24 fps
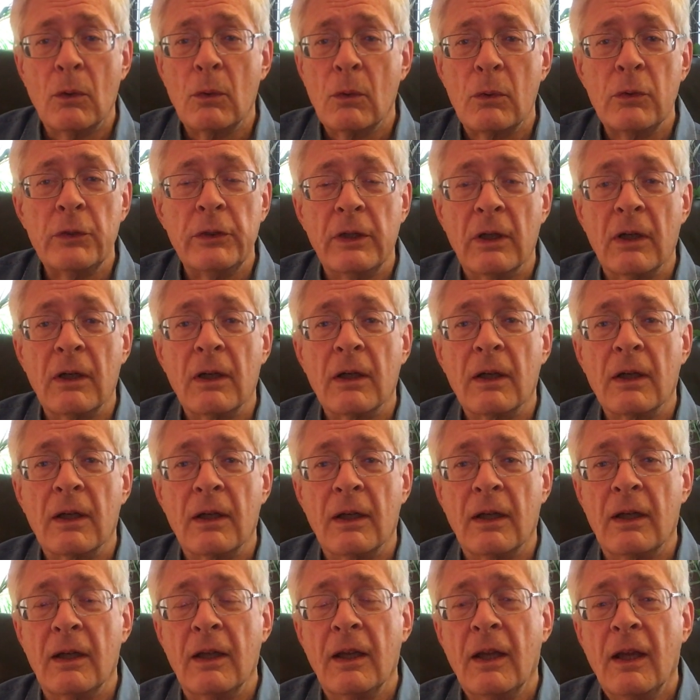who you are,
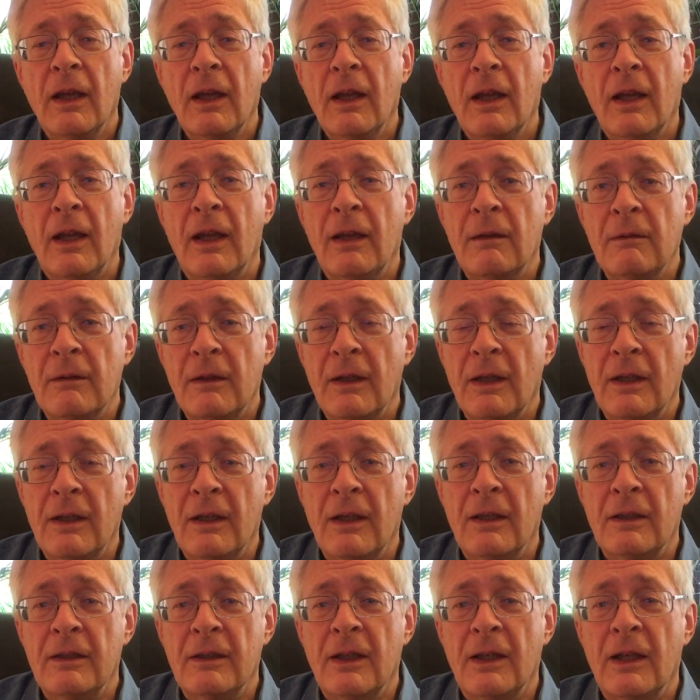
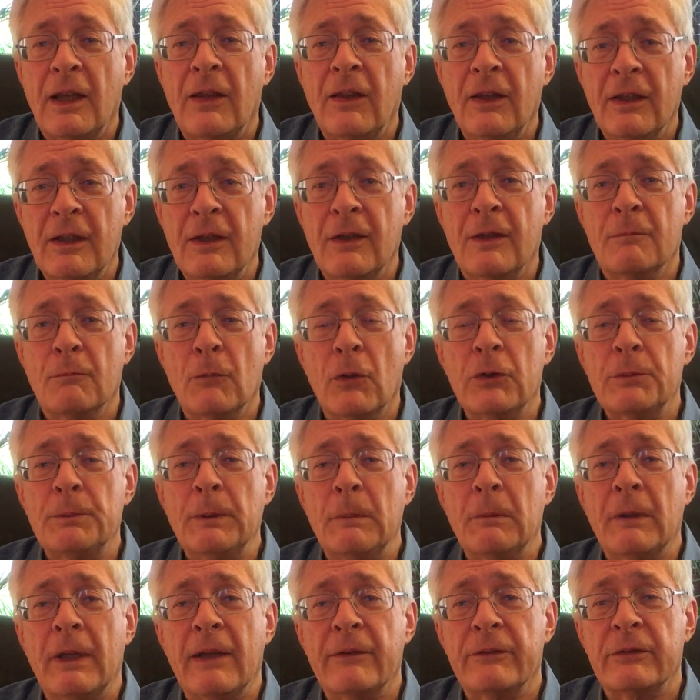and I think most
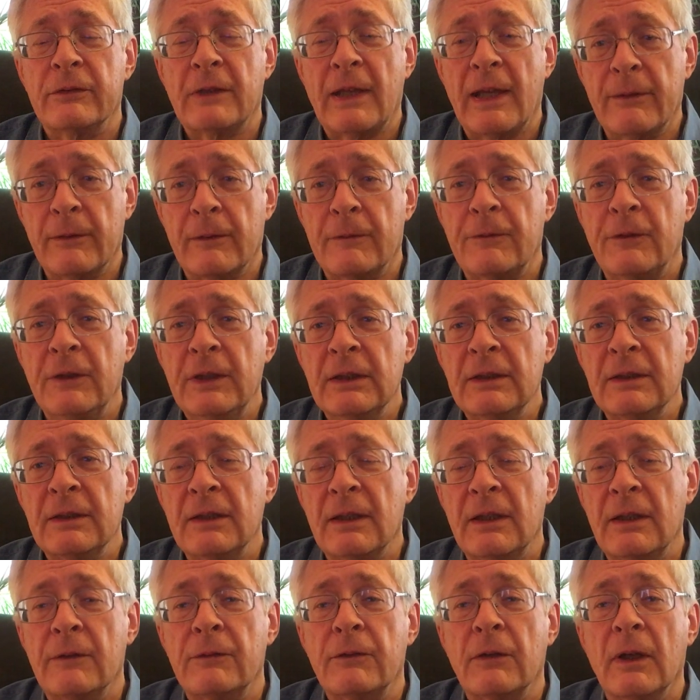people have a feeling
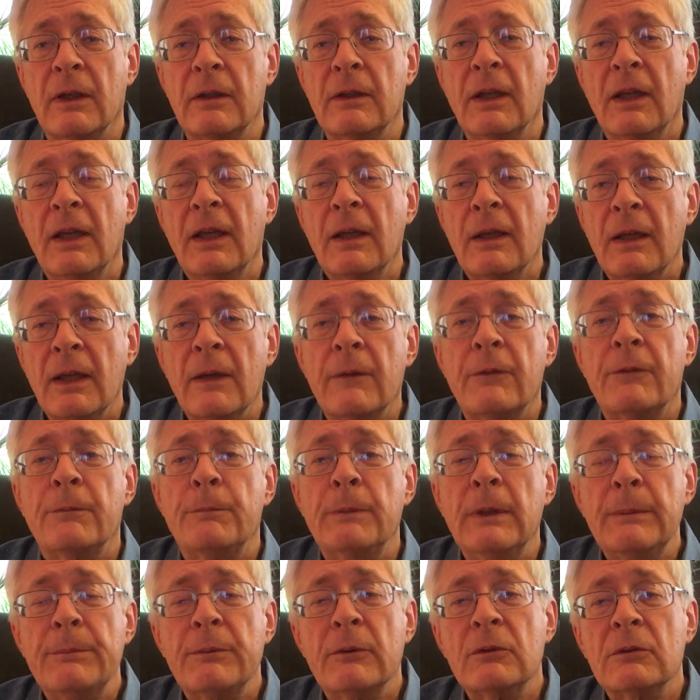that
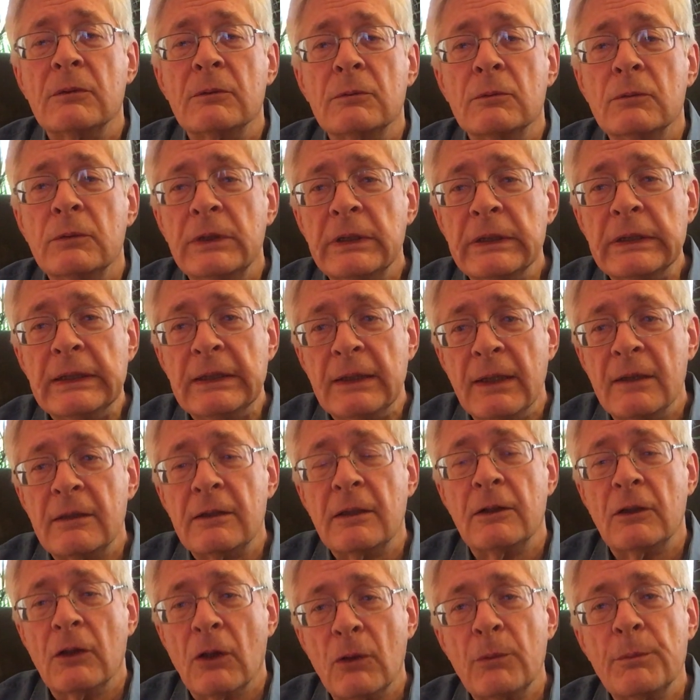if people really get
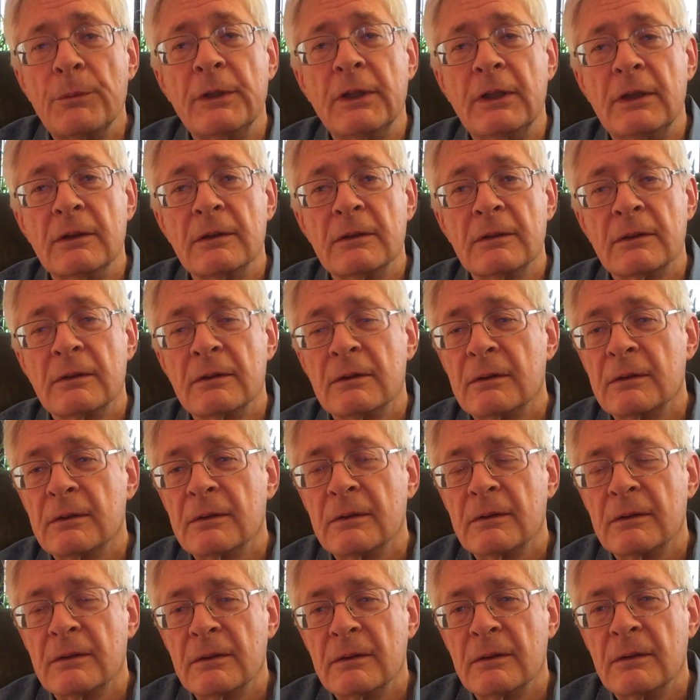to know me,
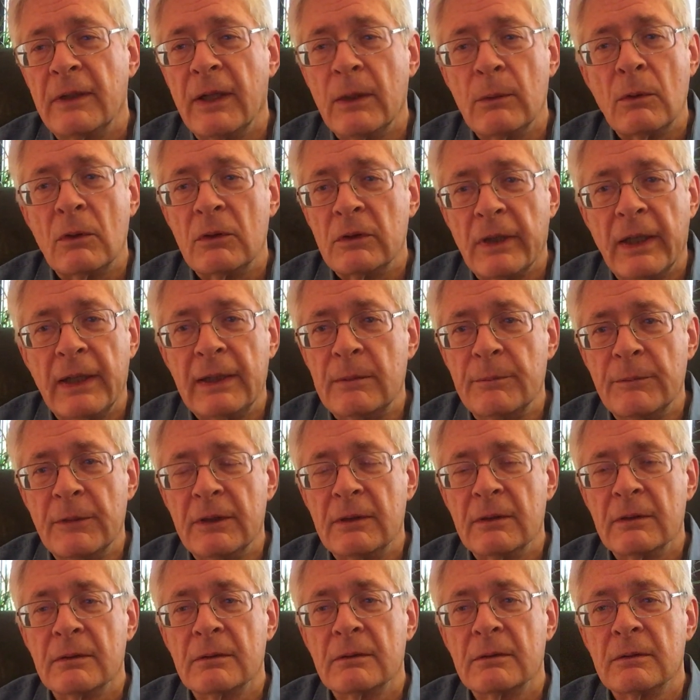they won't like me.